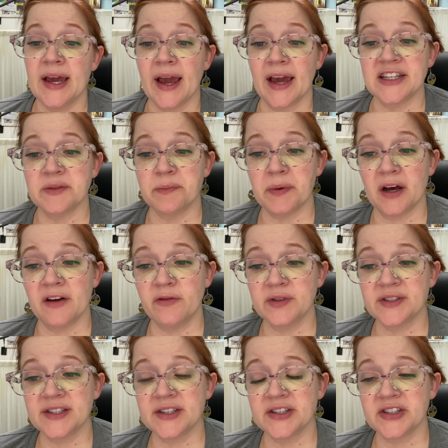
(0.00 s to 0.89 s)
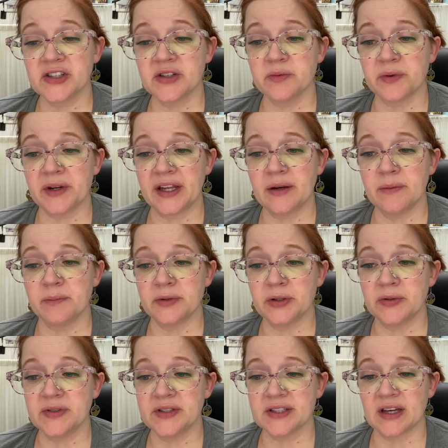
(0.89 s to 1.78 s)
and above was the serene
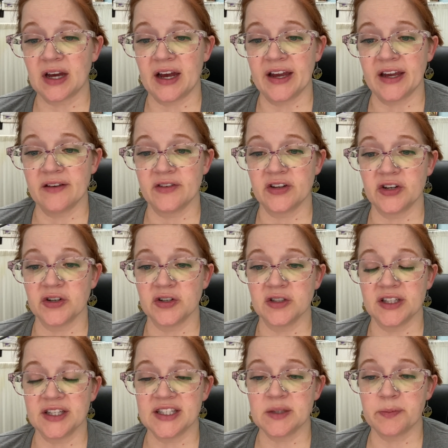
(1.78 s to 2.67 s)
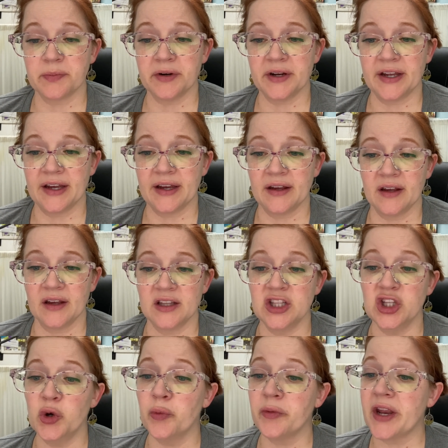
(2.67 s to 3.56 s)
blue sky of an early spring,
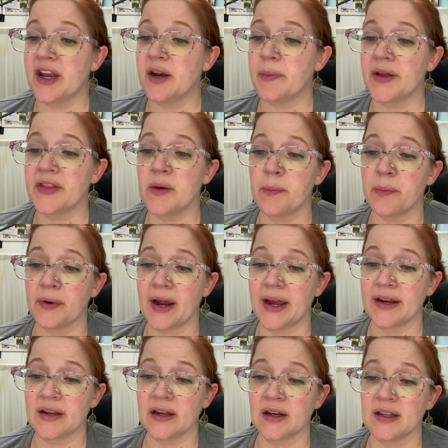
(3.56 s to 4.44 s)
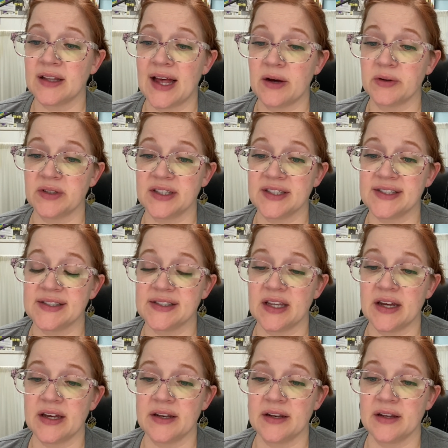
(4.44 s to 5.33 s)
illuminated by the bright and cloudless
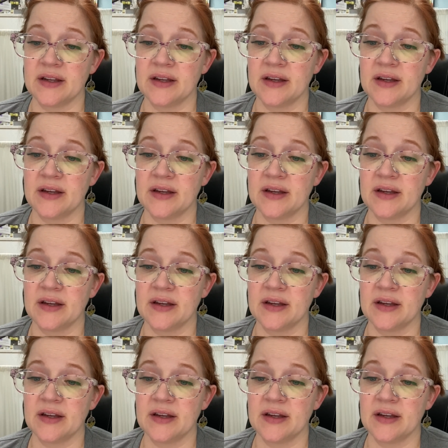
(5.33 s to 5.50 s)
sun.